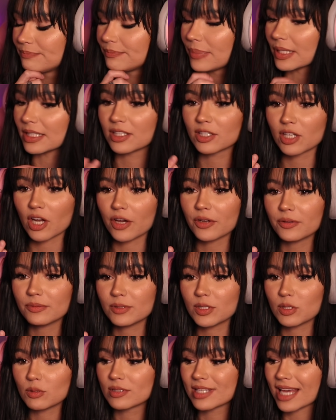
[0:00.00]
But you know,
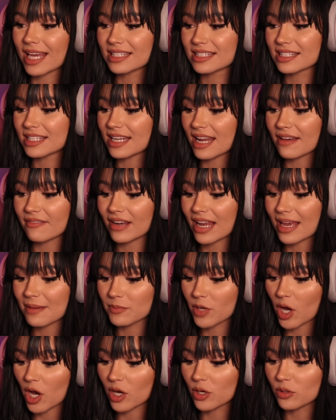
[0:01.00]
you said to never let him
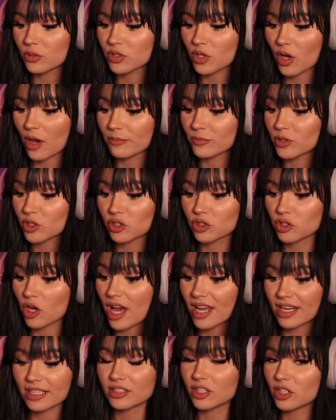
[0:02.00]
go, so I'm just
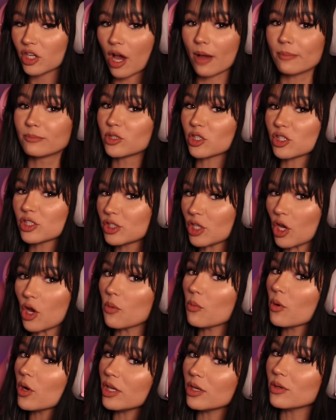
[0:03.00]
trying to, you know, I'm just doing
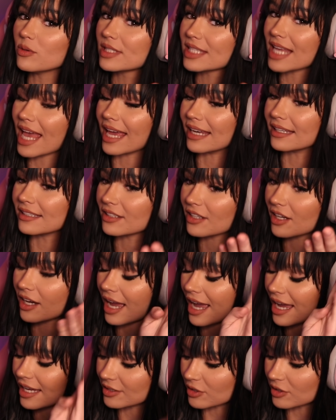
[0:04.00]
what you said, okay?